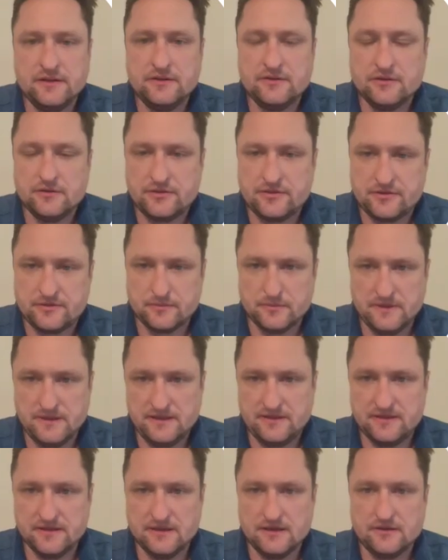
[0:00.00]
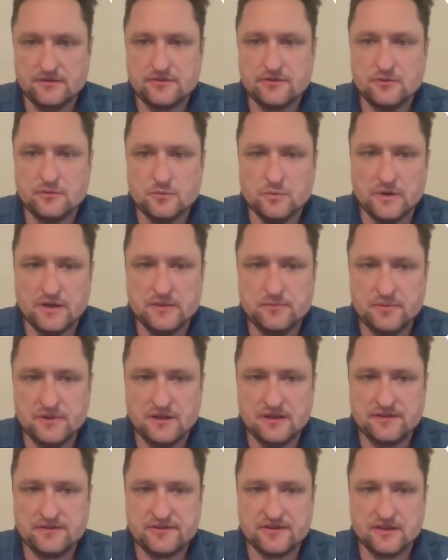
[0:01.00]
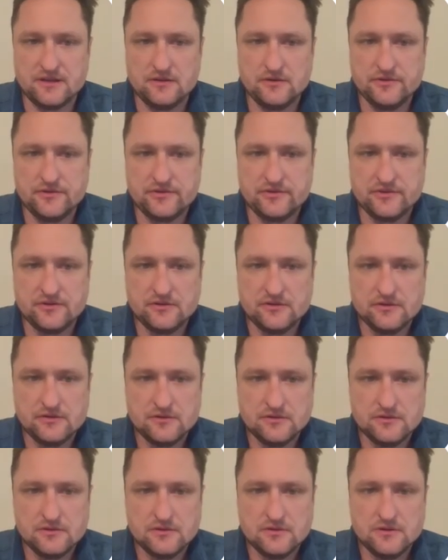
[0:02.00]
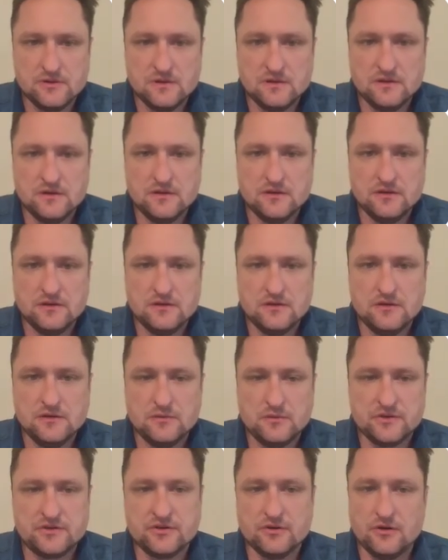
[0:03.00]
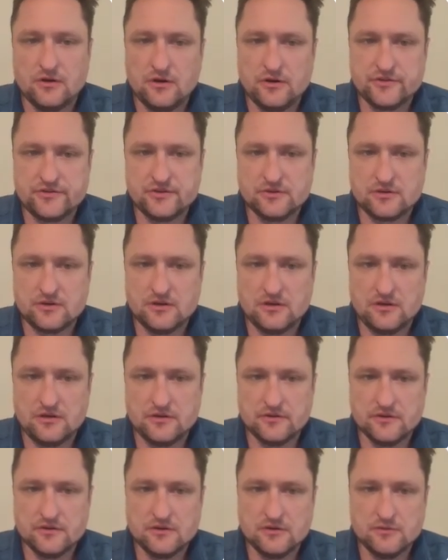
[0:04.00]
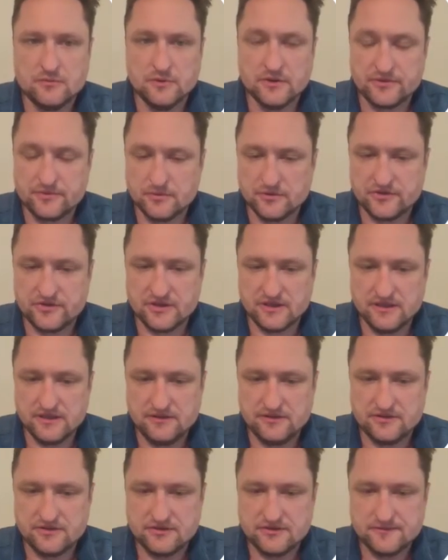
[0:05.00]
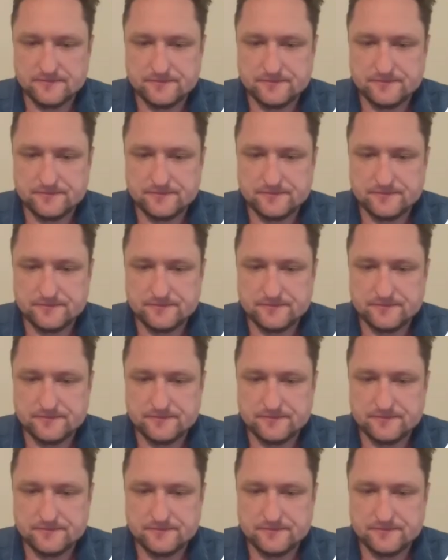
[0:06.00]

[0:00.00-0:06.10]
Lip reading: are three things: red blood cells, which are also called erythrocytes,